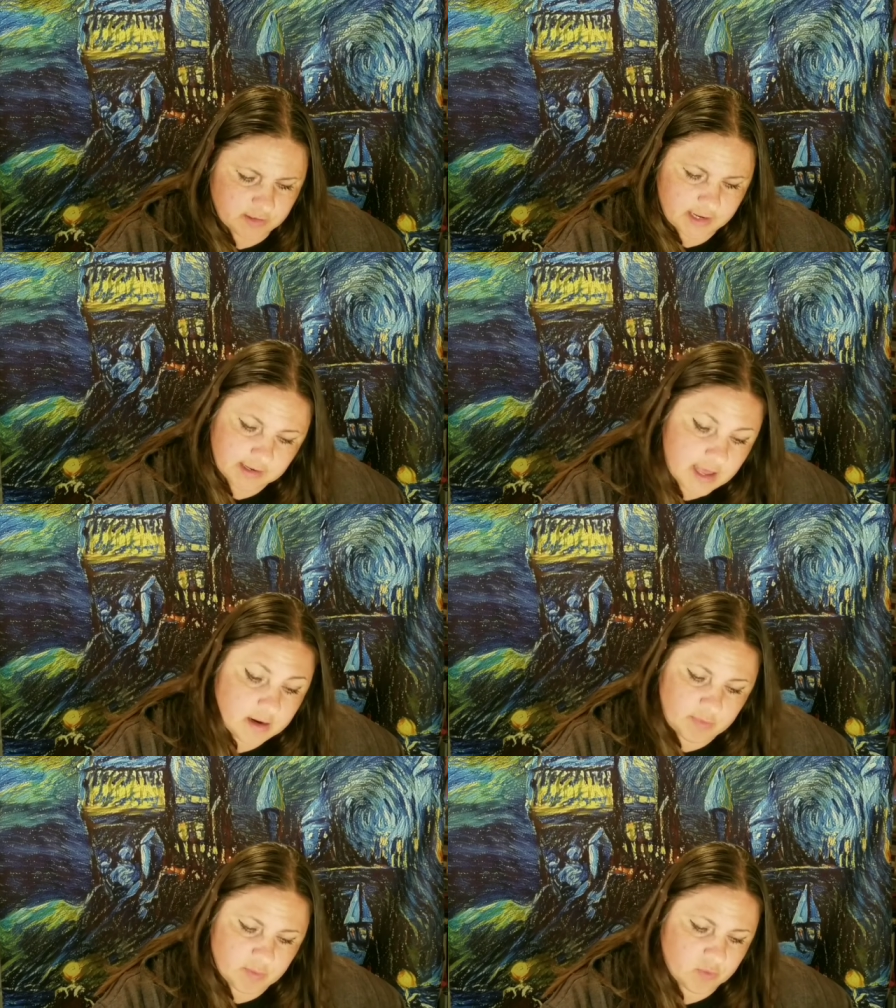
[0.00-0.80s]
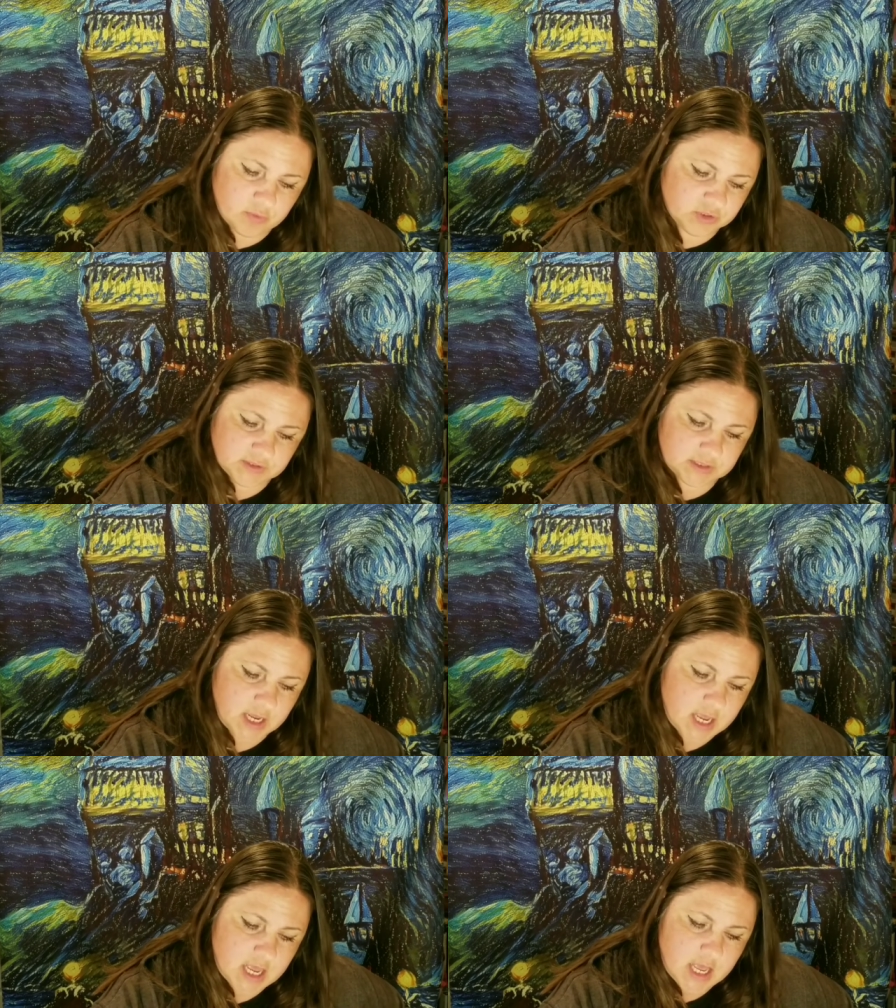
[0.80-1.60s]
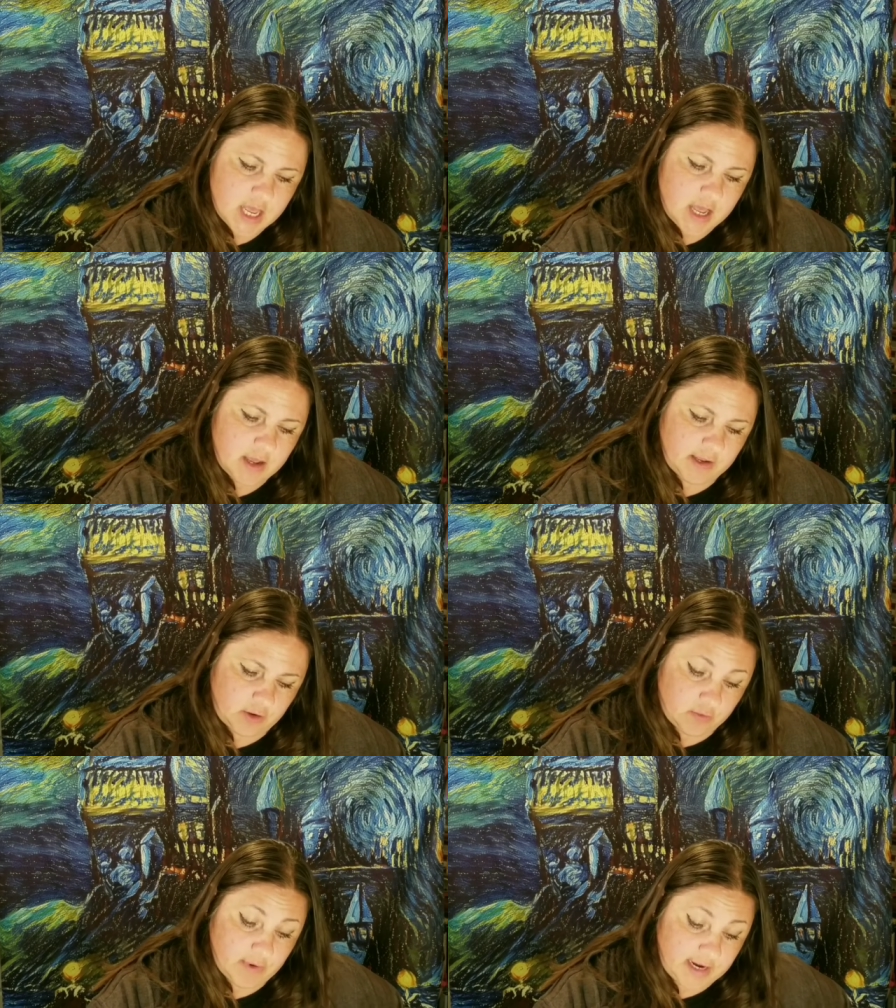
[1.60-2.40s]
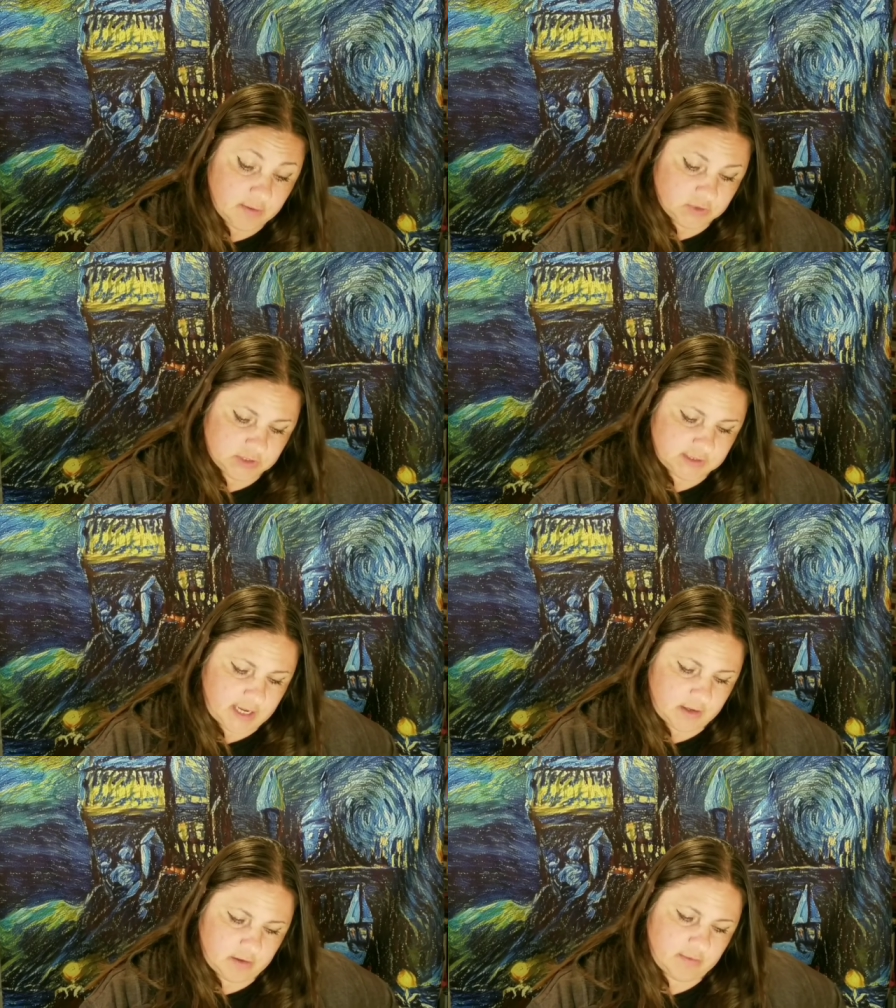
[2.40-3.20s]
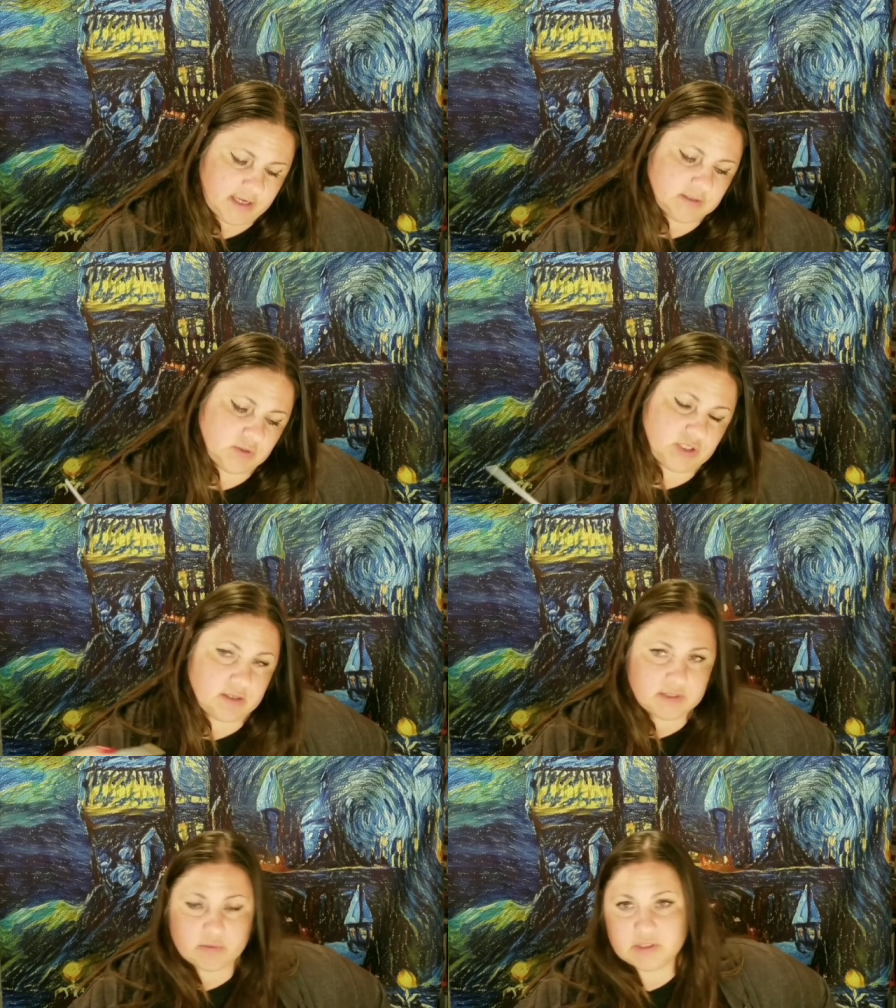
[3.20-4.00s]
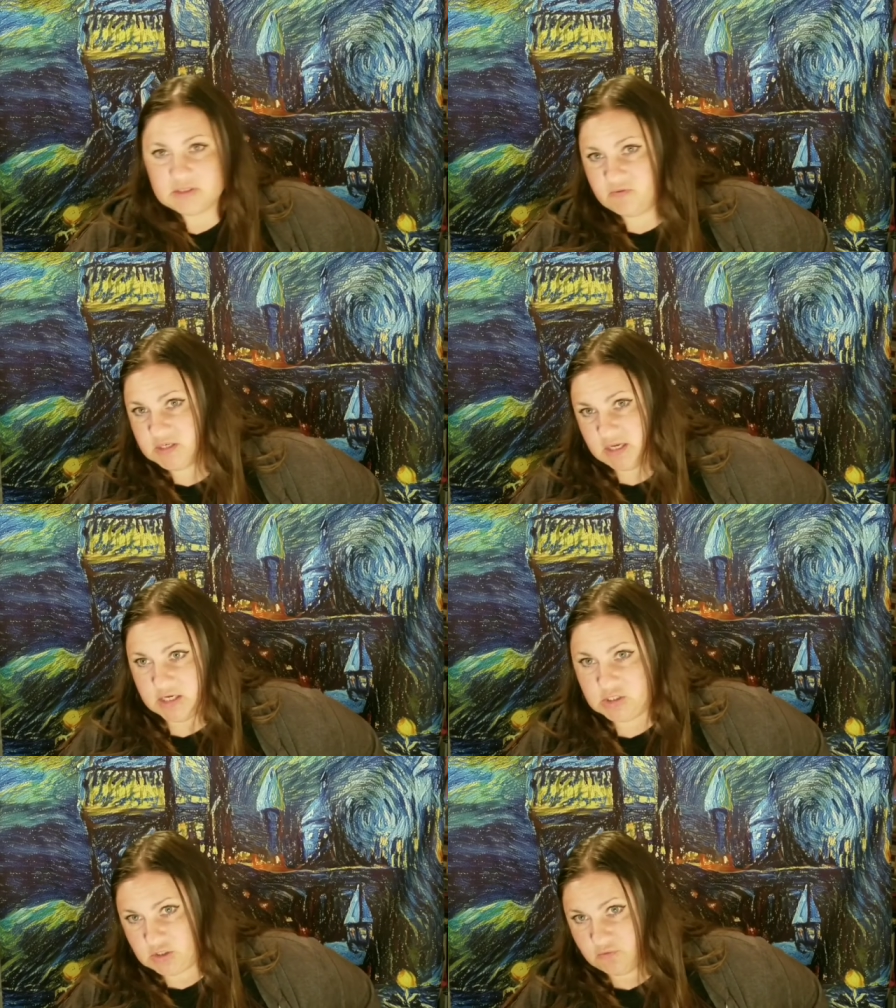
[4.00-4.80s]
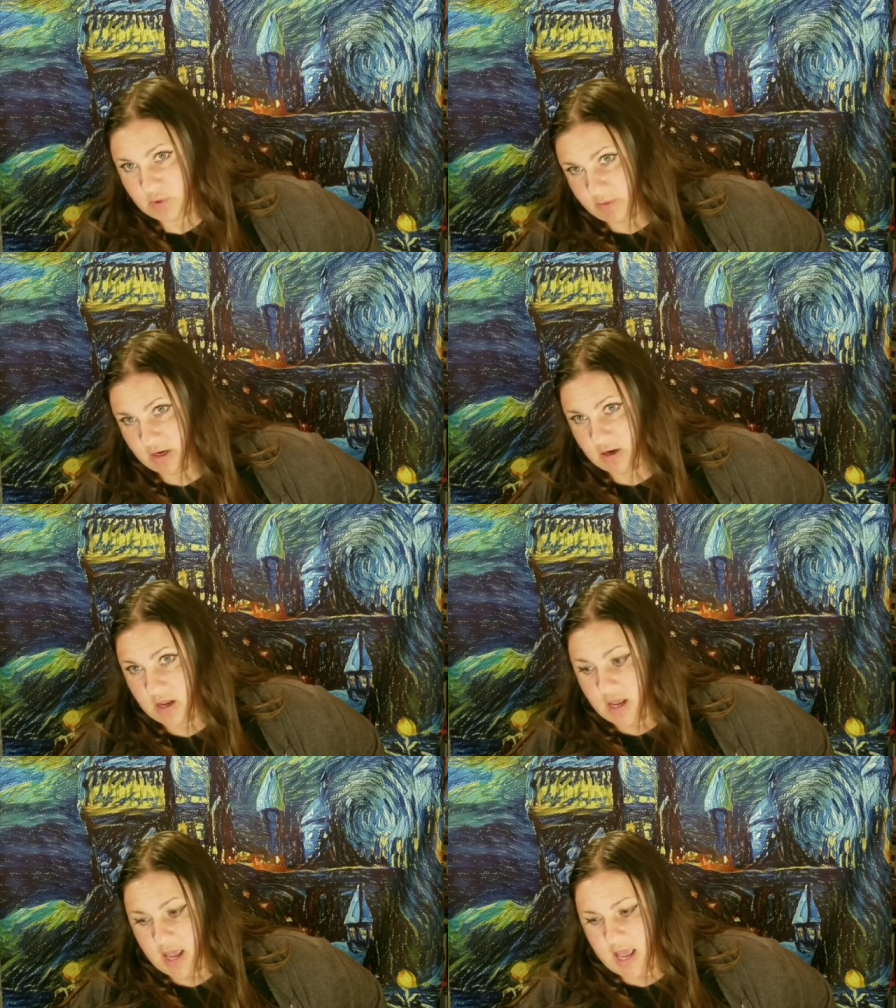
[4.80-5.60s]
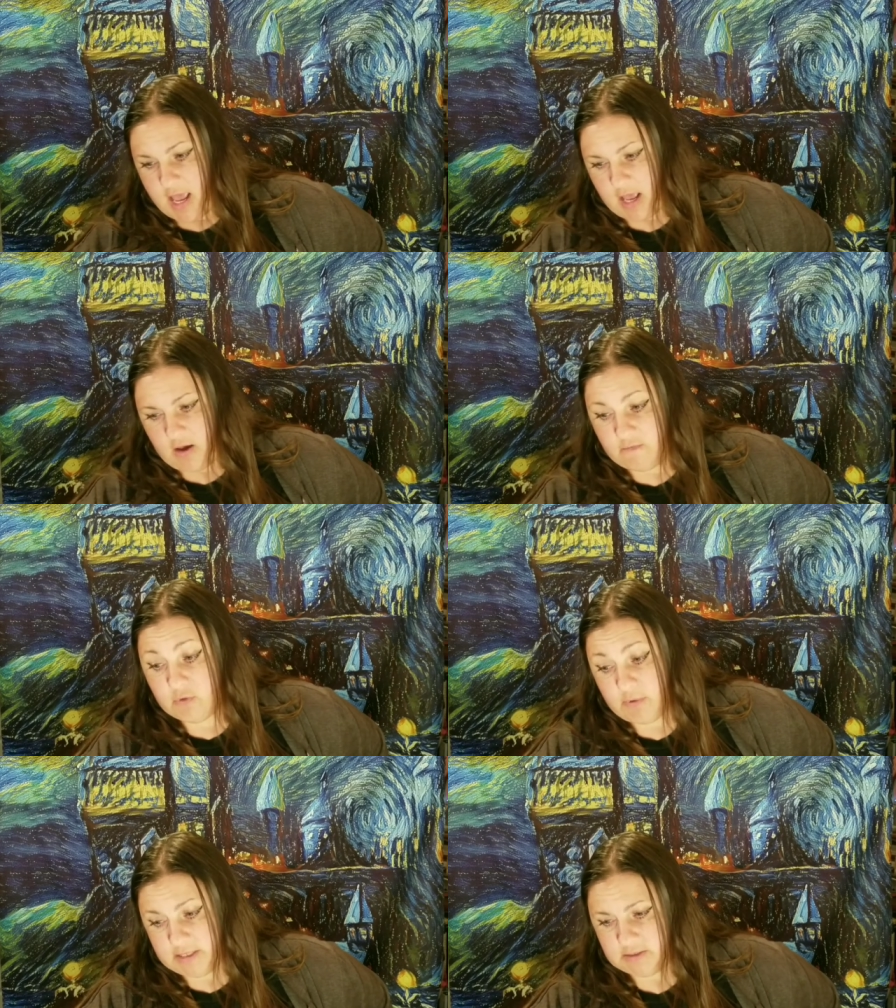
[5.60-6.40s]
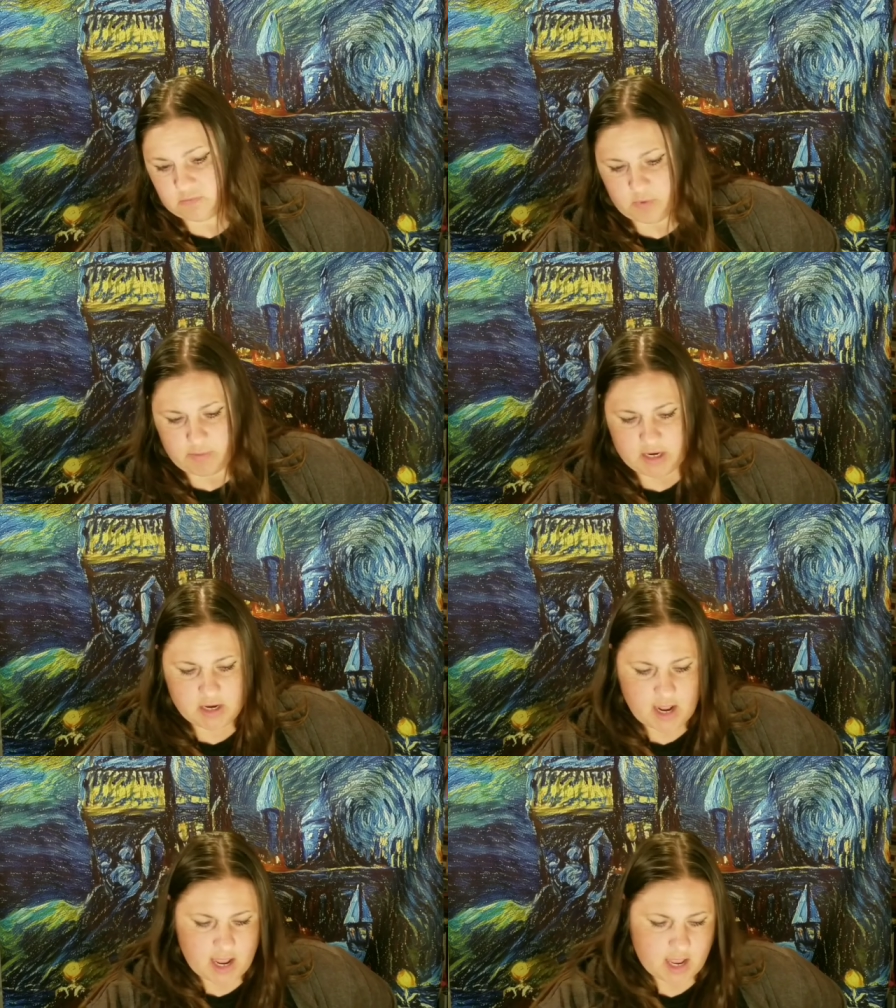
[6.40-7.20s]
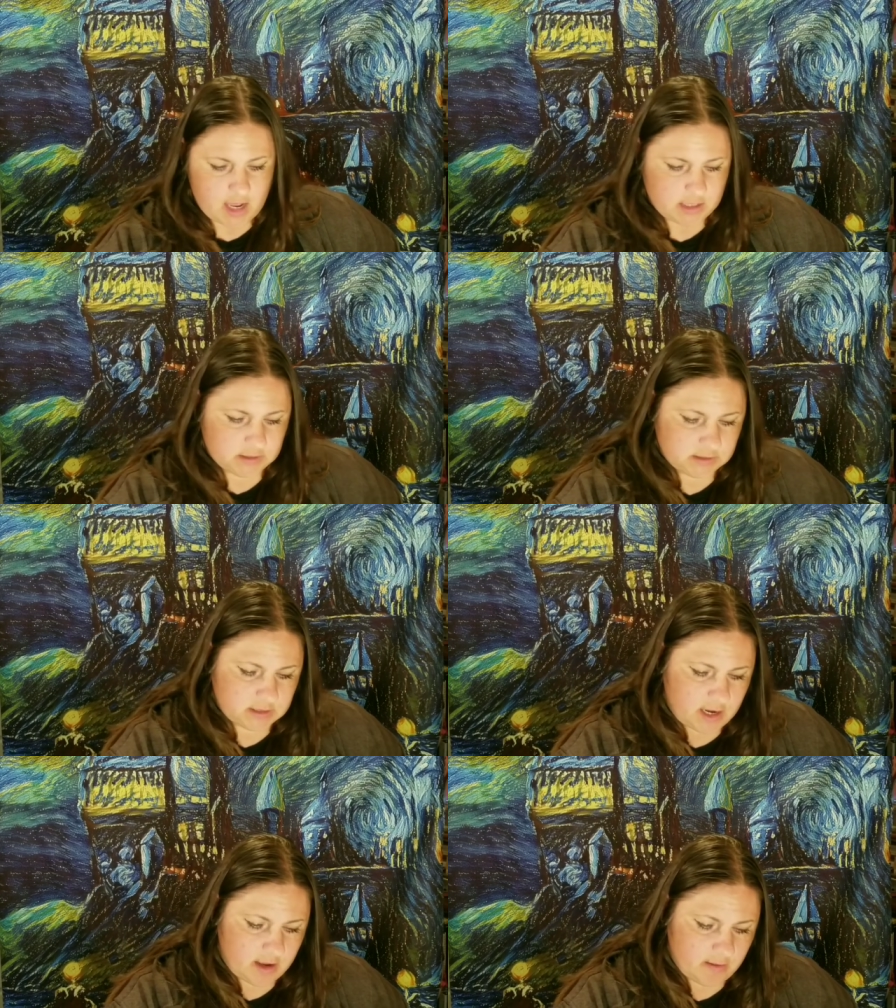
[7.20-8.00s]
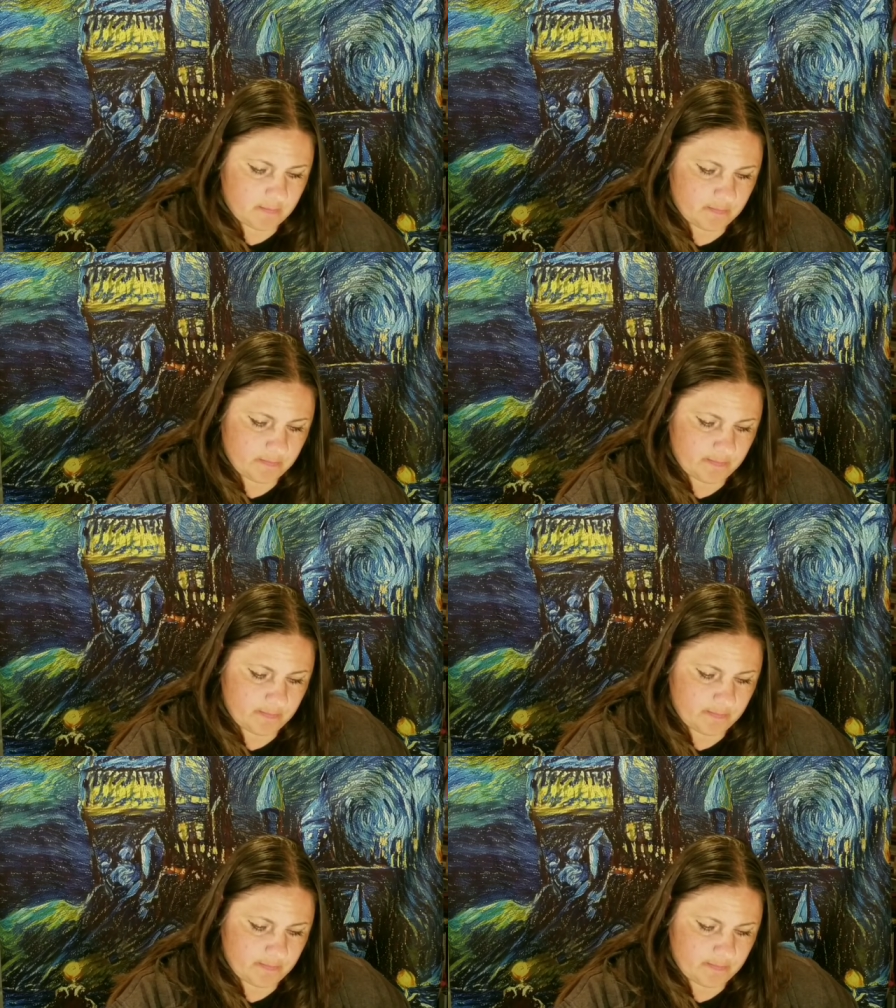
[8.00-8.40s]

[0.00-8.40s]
Like a lot of people were just like her writing was just that good, right? So she comes out with this vindication of women and of the rights of women, and um,